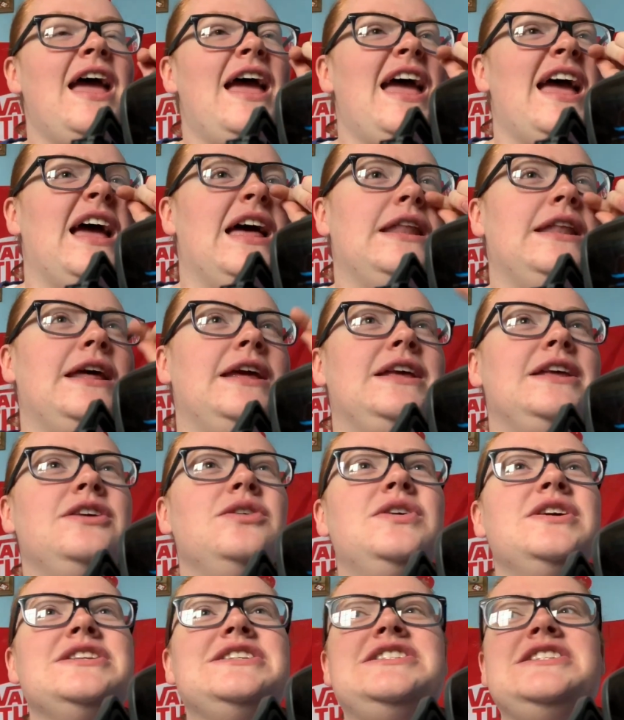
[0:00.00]
And like, you
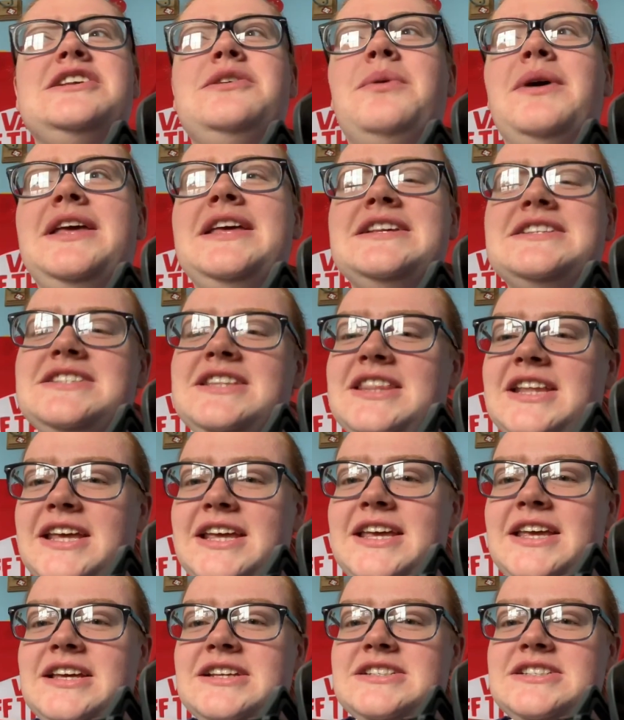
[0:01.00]
can see what he's
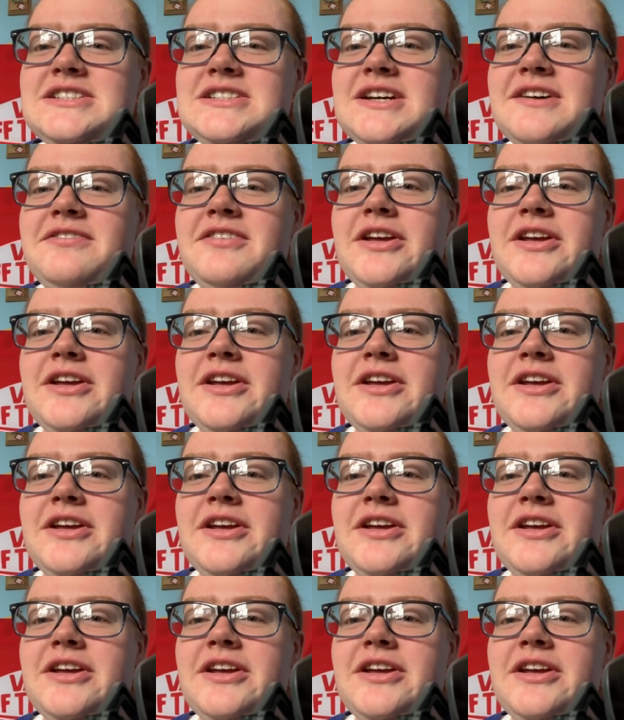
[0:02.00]
thinking and stuff.